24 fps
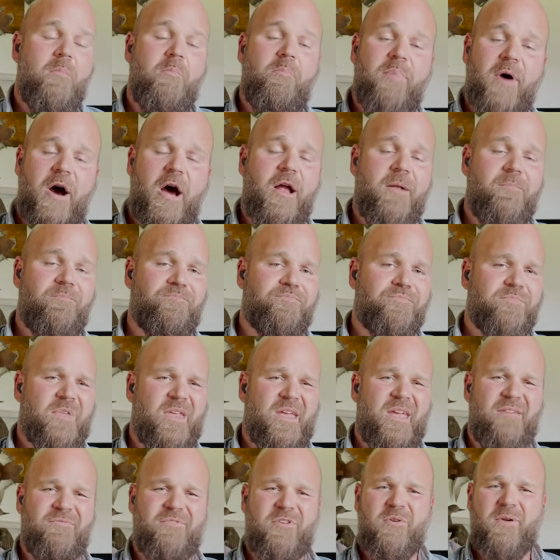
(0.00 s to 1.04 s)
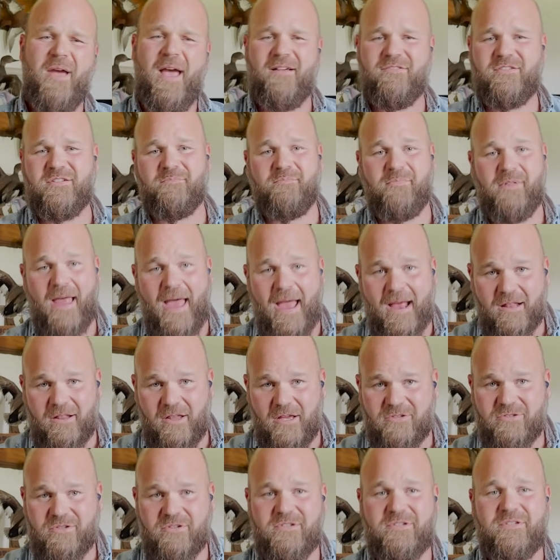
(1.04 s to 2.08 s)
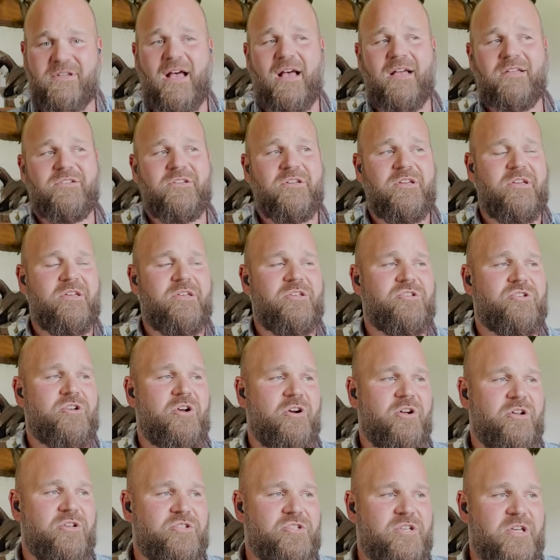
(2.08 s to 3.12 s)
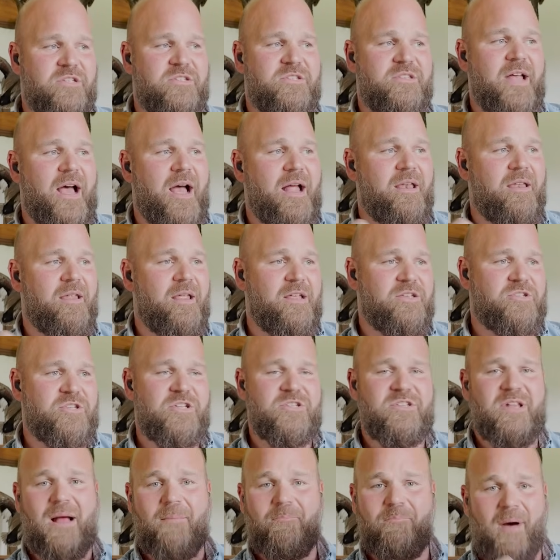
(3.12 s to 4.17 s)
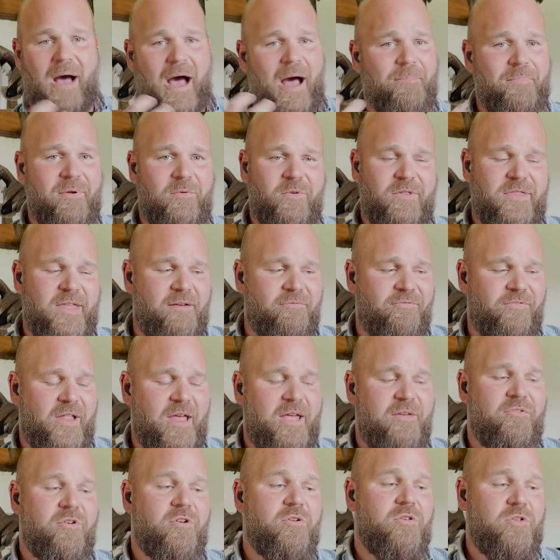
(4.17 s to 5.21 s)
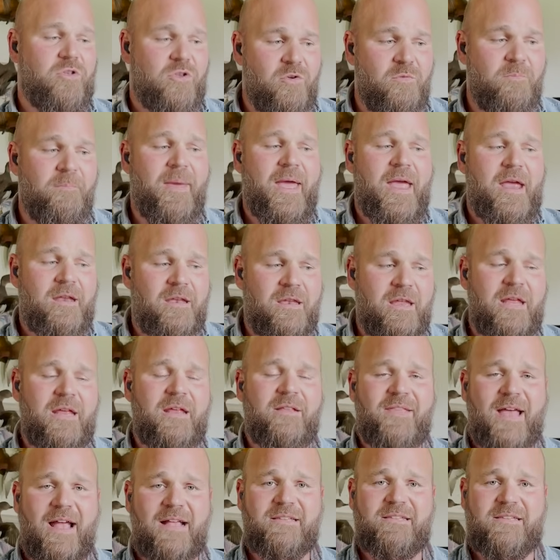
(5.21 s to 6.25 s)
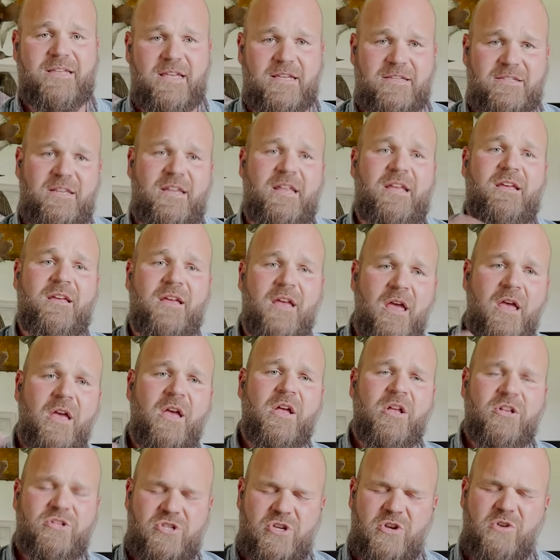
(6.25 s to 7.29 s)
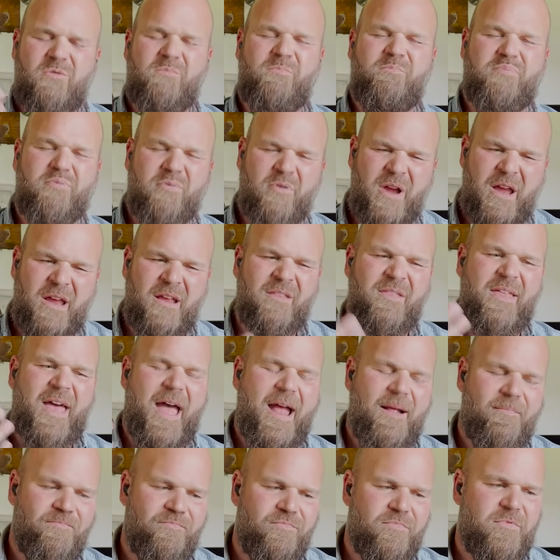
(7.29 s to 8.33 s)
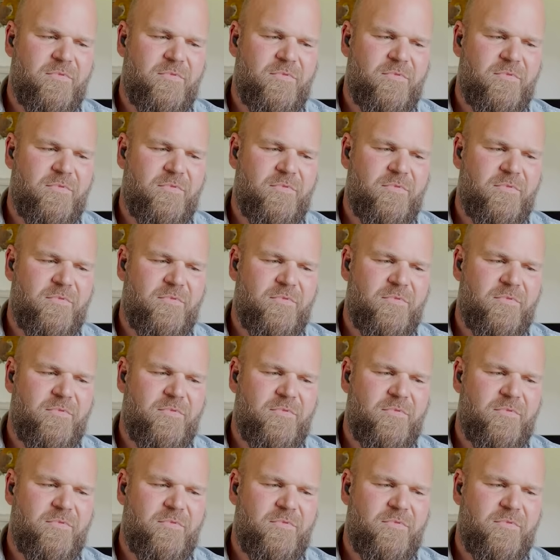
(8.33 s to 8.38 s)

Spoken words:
But if you have some lackluster sausage or it's just not popping with that flavor, you may need that seasoning to bring that